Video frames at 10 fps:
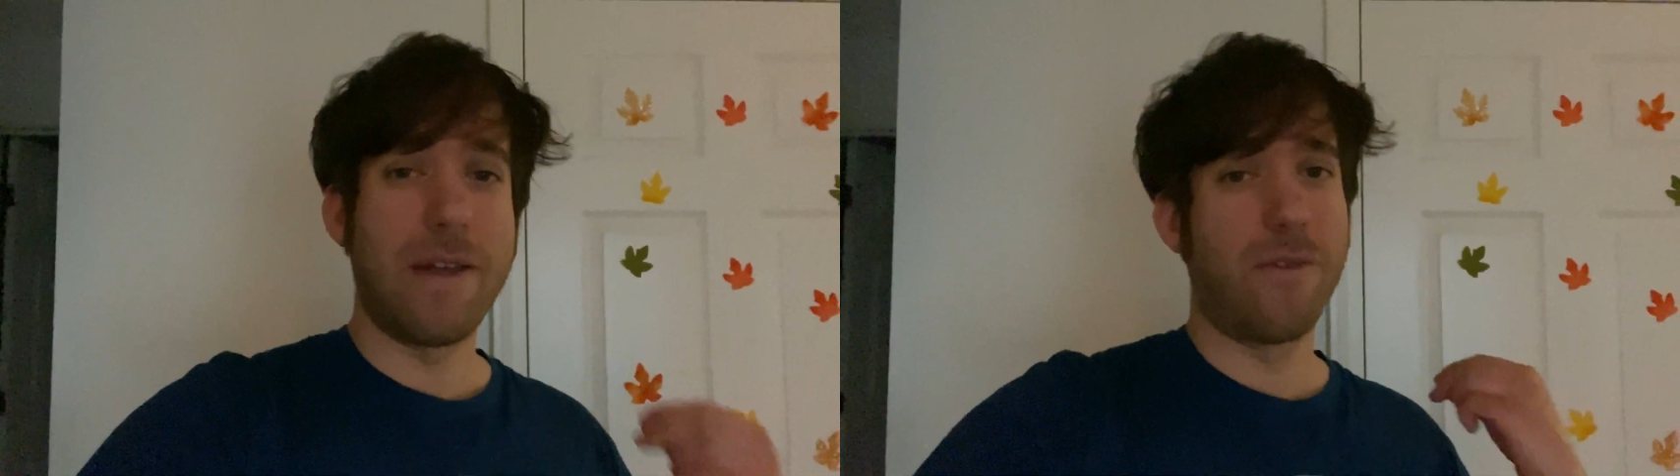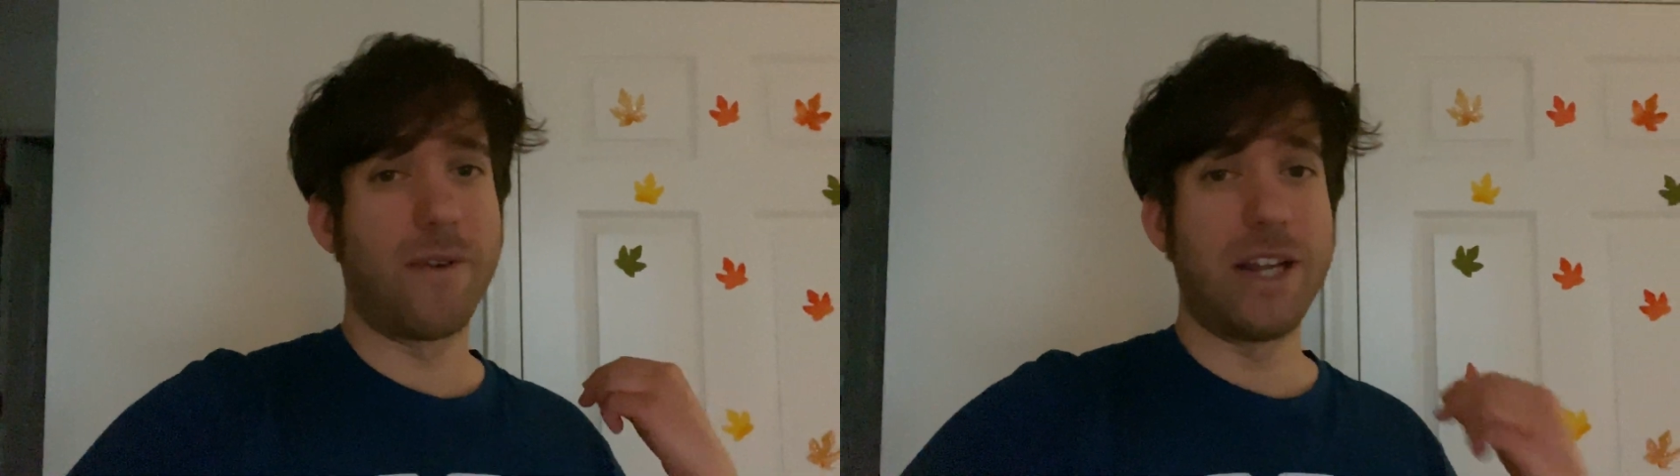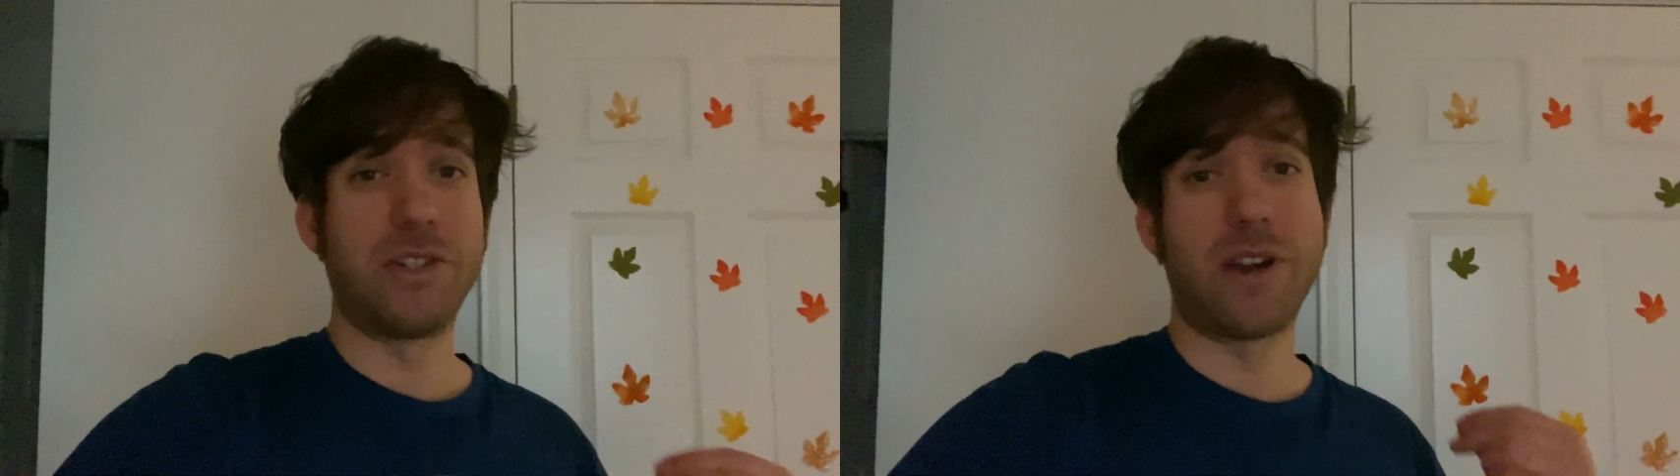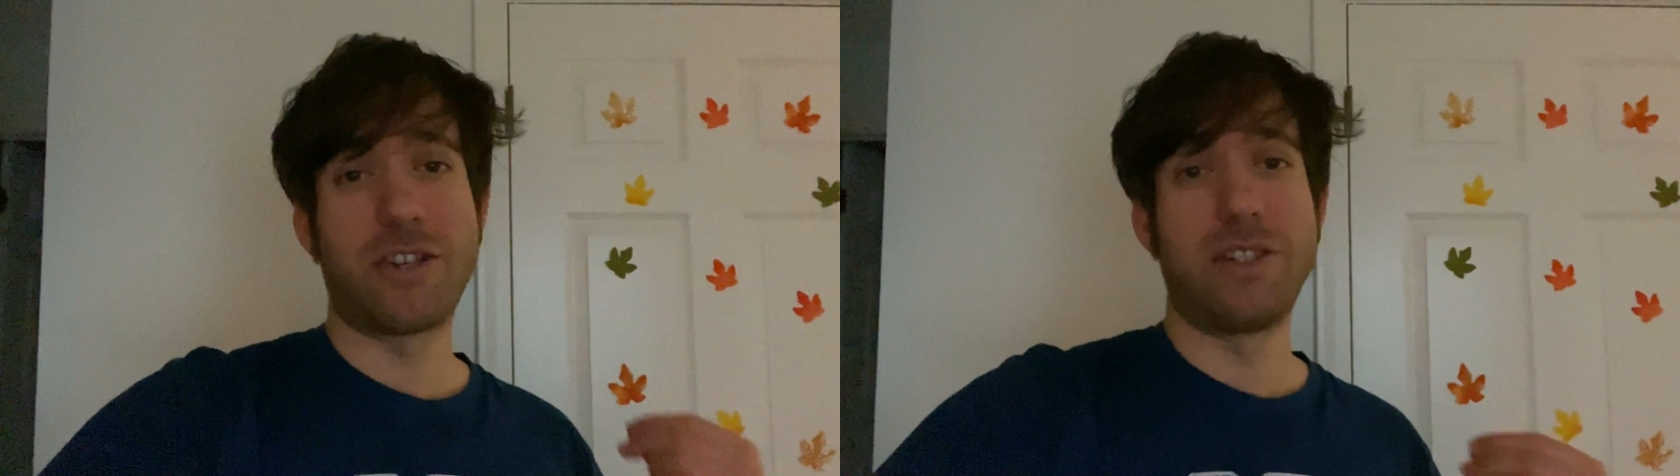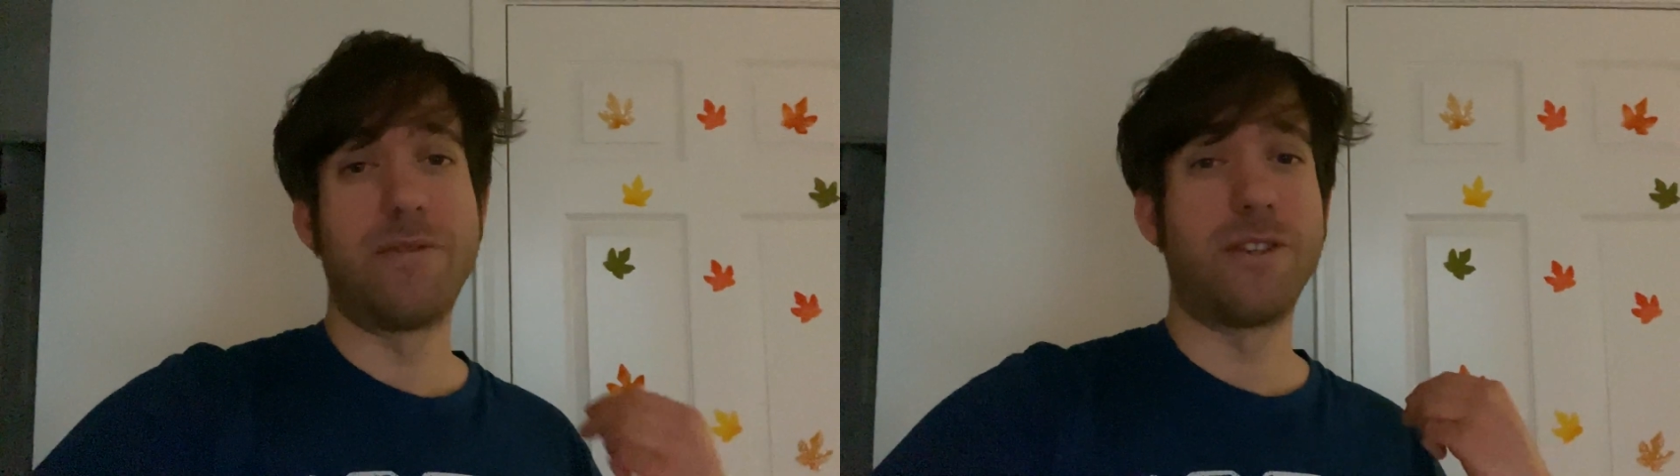in the right
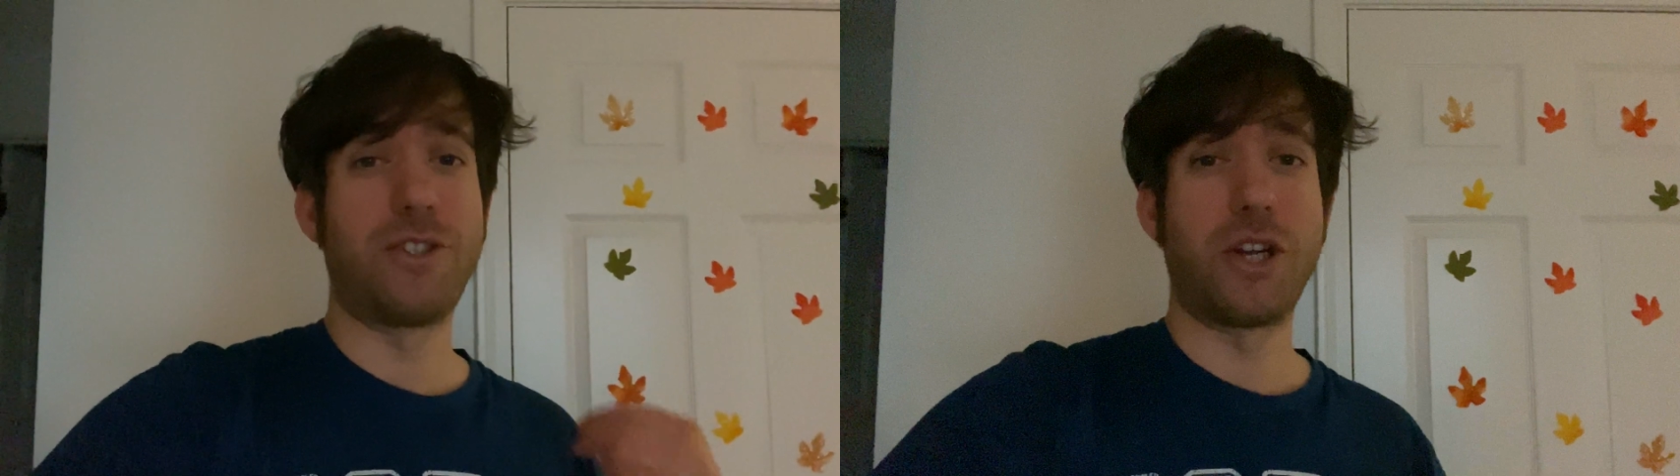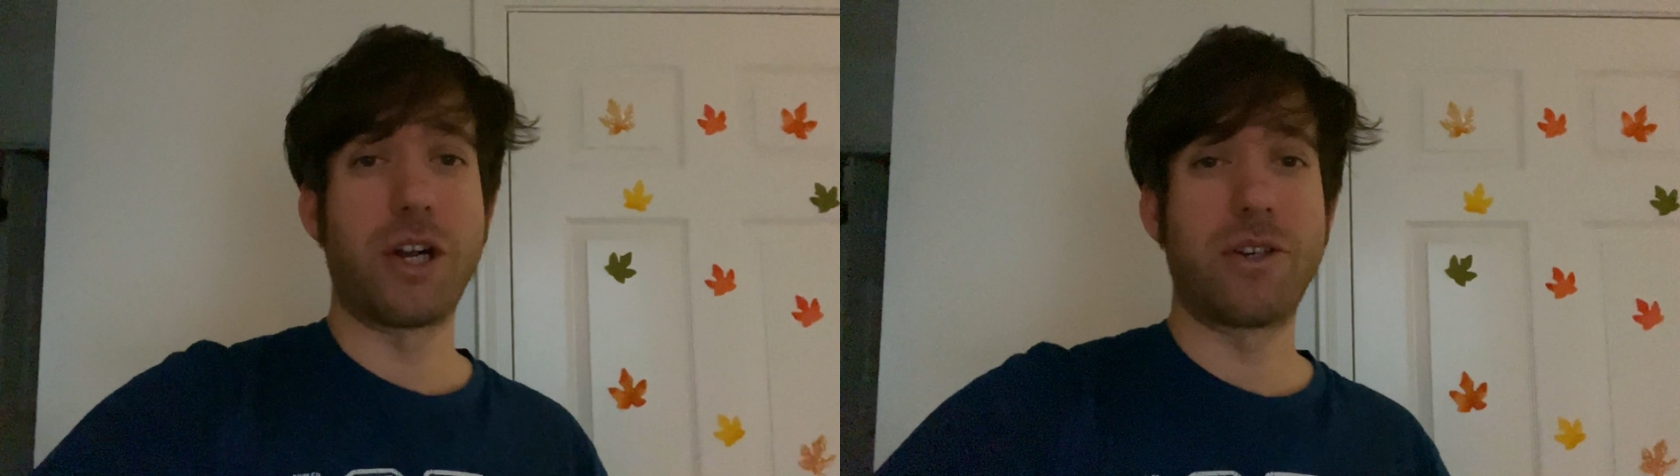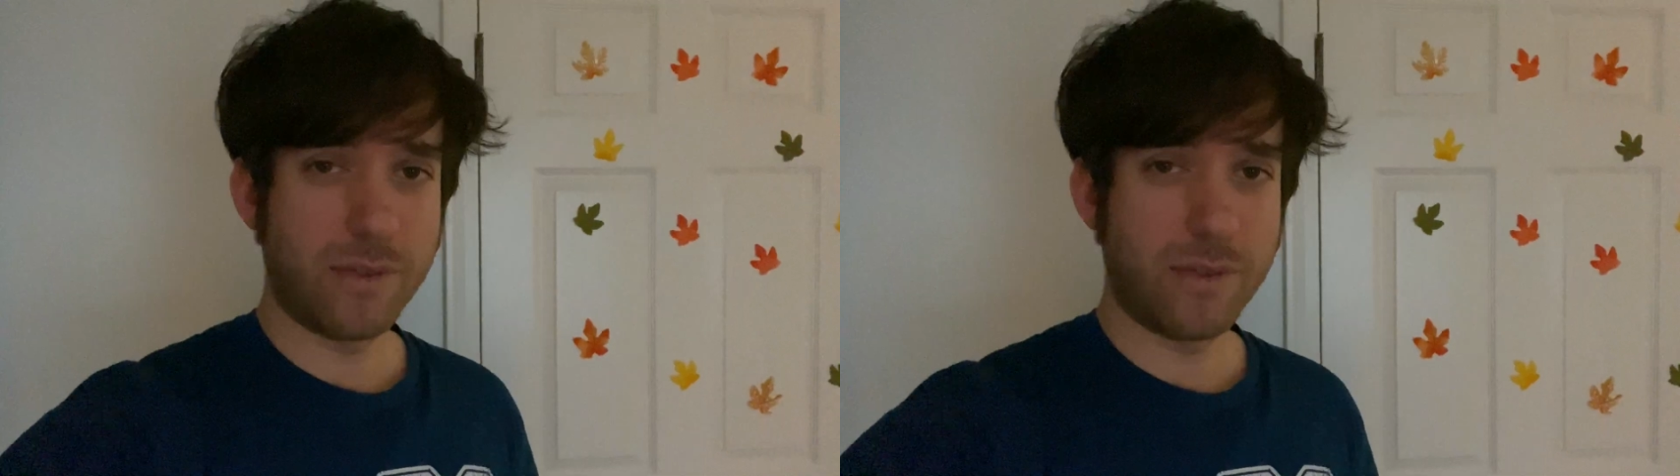direction for sure.